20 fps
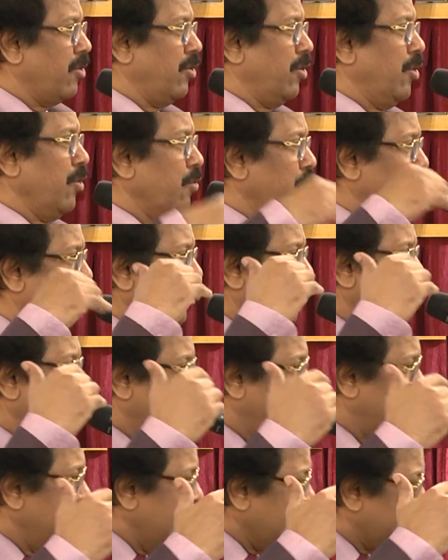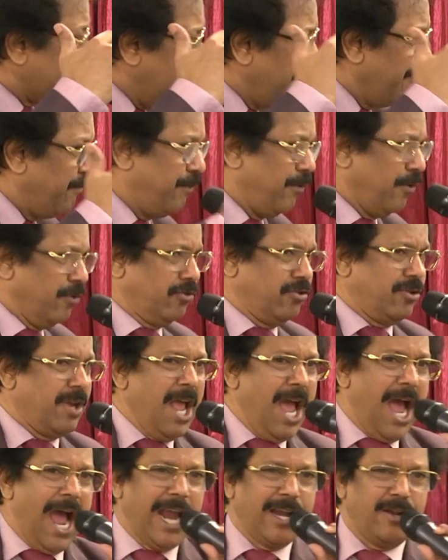you to get confused.
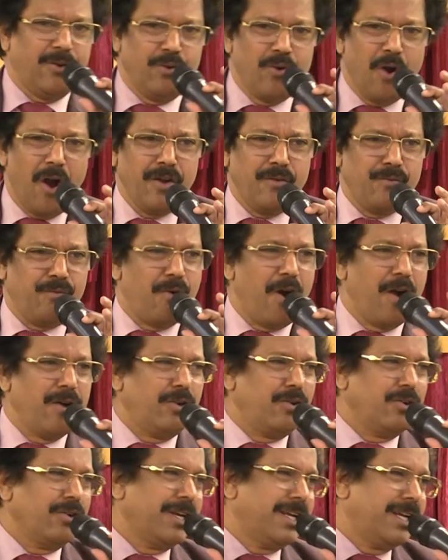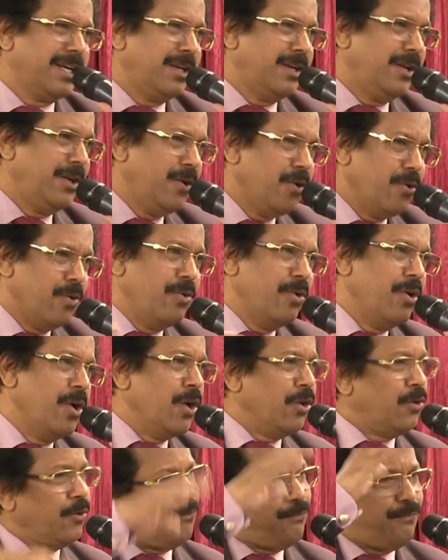I do not want to, you
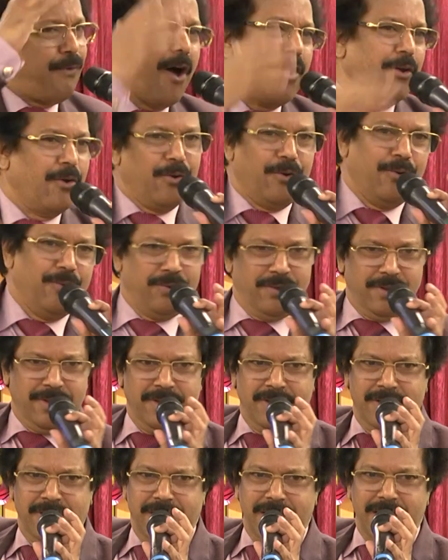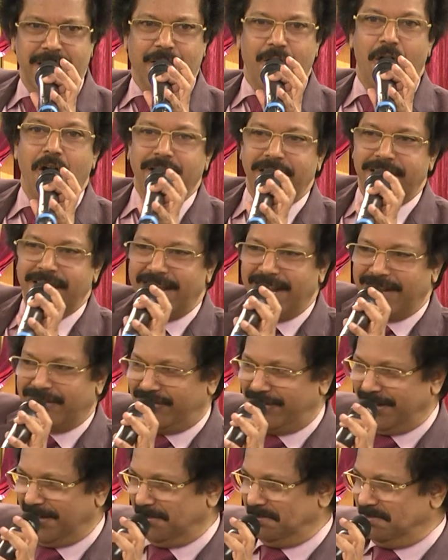to follow a wrong direction.